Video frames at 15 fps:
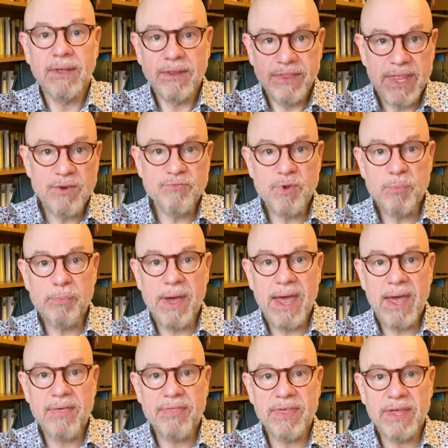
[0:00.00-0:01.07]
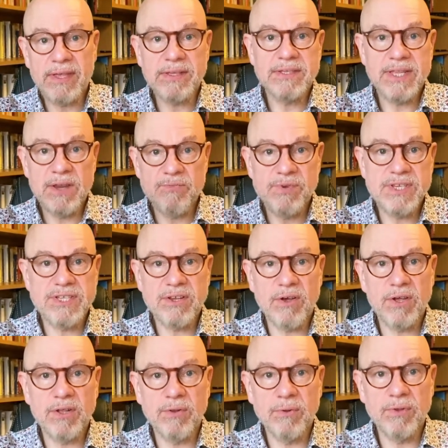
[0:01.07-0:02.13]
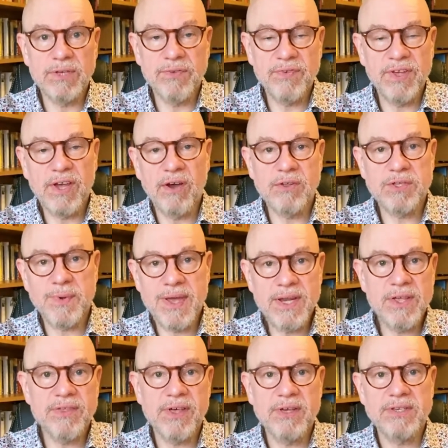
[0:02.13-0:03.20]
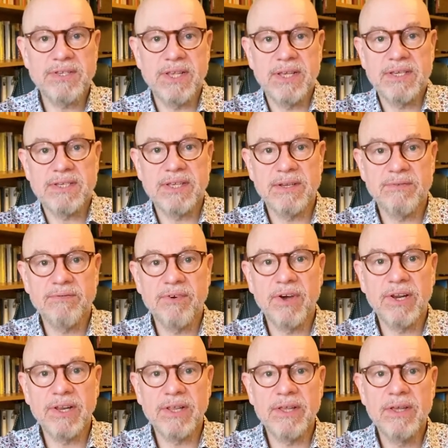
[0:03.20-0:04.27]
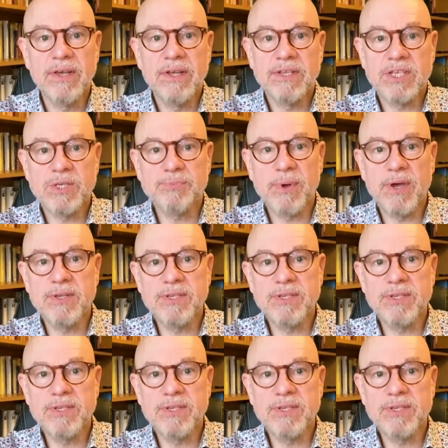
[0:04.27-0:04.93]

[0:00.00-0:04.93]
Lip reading: then repair things, then recycle, and if you can't do any of those things, then finally dispose